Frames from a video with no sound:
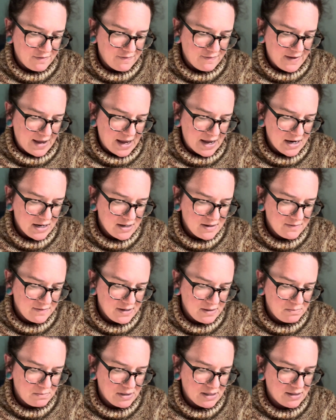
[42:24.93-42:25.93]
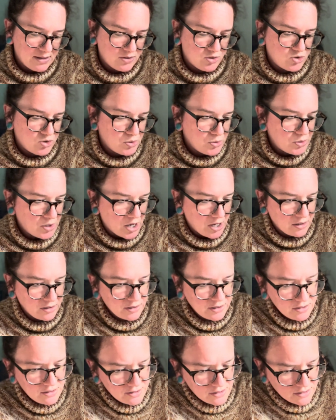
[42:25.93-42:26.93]
fan of it being two
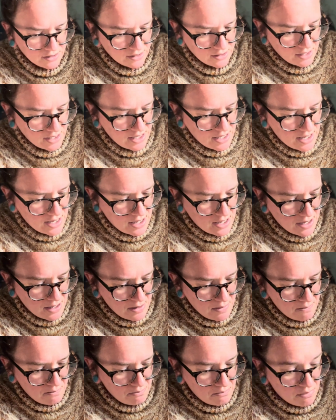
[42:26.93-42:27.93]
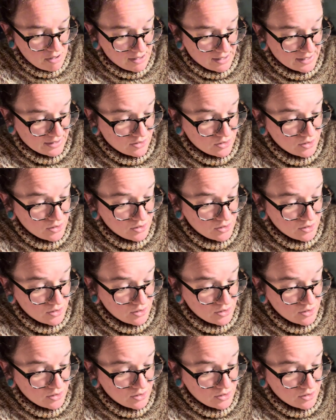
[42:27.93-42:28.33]
colored, but I